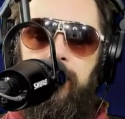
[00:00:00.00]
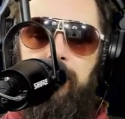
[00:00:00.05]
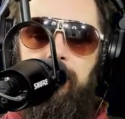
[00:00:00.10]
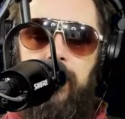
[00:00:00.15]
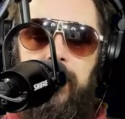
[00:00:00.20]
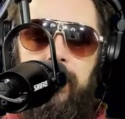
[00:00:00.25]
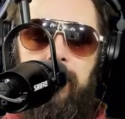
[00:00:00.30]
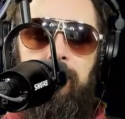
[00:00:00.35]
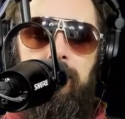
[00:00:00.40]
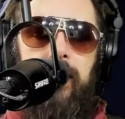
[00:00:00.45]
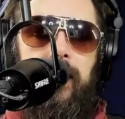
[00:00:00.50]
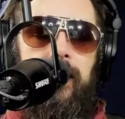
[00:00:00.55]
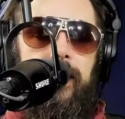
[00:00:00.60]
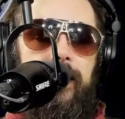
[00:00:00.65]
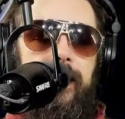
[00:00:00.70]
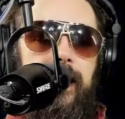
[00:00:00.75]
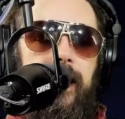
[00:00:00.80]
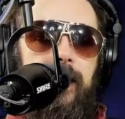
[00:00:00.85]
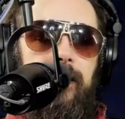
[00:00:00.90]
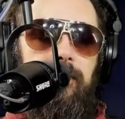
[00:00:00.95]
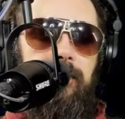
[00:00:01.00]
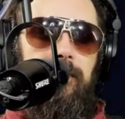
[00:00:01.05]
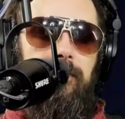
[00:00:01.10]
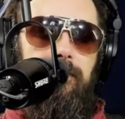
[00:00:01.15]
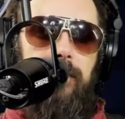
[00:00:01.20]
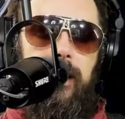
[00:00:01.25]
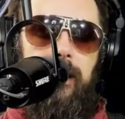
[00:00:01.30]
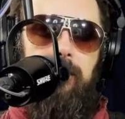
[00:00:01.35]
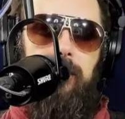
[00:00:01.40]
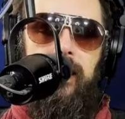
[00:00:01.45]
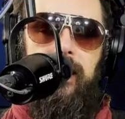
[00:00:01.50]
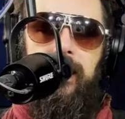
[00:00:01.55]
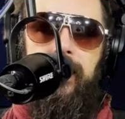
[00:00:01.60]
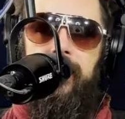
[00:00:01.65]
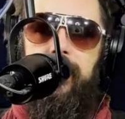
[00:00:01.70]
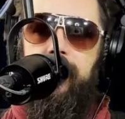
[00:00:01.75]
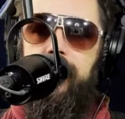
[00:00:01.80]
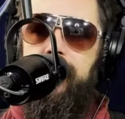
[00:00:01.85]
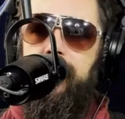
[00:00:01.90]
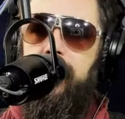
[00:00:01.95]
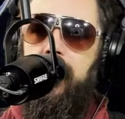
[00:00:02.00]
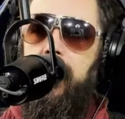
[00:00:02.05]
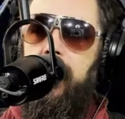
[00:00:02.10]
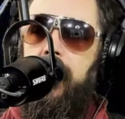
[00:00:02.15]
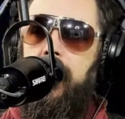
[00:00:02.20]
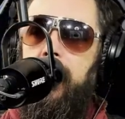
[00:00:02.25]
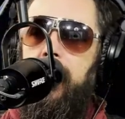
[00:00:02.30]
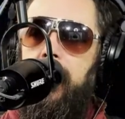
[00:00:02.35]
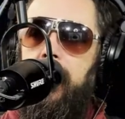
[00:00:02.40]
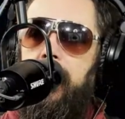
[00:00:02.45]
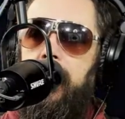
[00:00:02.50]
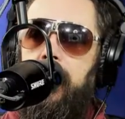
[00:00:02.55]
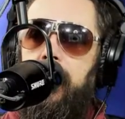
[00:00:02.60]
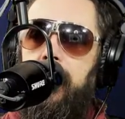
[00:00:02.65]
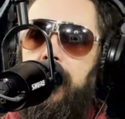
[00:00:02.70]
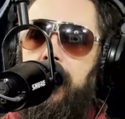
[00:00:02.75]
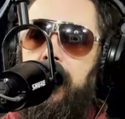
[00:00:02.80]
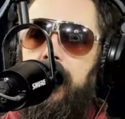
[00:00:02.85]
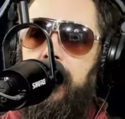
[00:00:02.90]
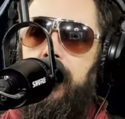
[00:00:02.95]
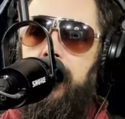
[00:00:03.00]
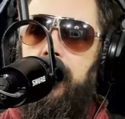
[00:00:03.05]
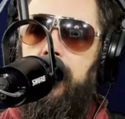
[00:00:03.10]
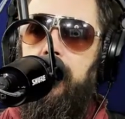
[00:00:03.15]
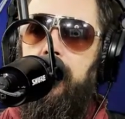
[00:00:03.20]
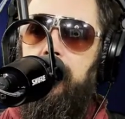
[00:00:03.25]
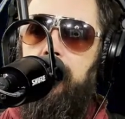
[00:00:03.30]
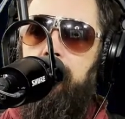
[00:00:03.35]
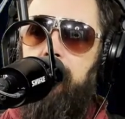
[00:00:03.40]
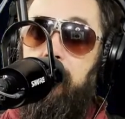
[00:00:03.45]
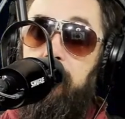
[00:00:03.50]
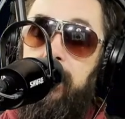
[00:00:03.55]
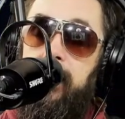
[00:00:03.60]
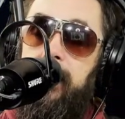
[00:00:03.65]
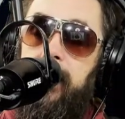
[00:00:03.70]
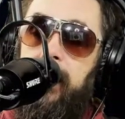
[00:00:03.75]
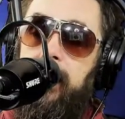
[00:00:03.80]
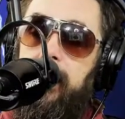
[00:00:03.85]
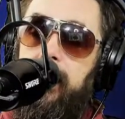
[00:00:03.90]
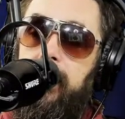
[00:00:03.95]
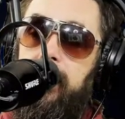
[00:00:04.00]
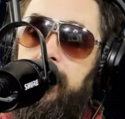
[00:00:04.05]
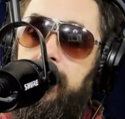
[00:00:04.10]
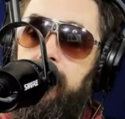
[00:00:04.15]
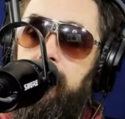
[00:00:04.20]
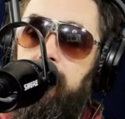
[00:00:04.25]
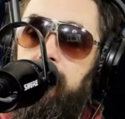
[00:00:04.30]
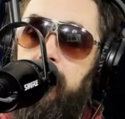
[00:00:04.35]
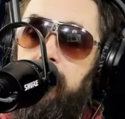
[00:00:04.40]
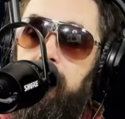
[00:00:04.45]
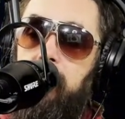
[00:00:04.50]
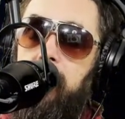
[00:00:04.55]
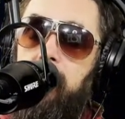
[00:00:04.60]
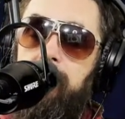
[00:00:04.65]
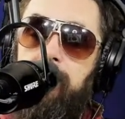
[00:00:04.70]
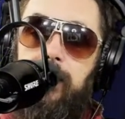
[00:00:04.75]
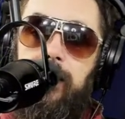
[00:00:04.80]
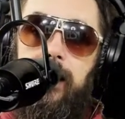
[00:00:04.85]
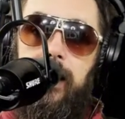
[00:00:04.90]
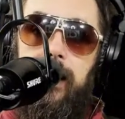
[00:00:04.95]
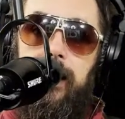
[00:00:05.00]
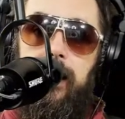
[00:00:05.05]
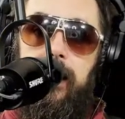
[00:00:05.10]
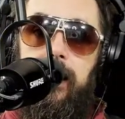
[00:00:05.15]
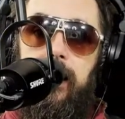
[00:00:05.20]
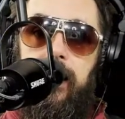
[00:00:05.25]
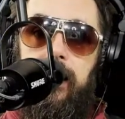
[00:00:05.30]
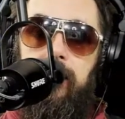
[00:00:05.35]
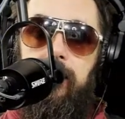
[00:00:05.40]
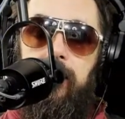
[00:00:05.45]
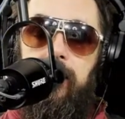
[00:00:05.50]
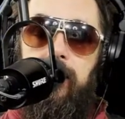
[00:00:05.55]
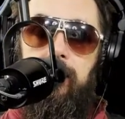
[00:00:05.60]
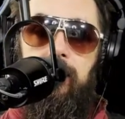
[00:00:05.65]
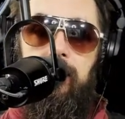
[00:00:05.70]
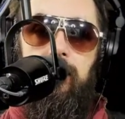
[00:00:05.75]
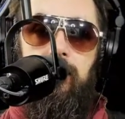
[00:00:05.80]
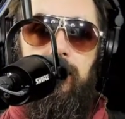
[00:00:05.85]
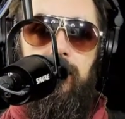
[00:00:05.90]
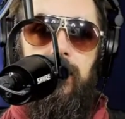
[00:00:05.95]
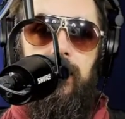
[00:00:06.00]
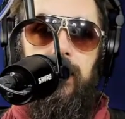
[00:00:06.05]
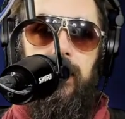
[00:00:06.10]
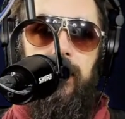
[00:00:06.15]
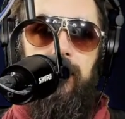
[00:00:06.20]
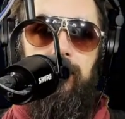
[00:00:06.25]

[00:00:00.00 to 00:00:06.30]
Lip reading: played in bands together for many, many years. Maybe a decade. Maybe over a decade. I don't know. I'd have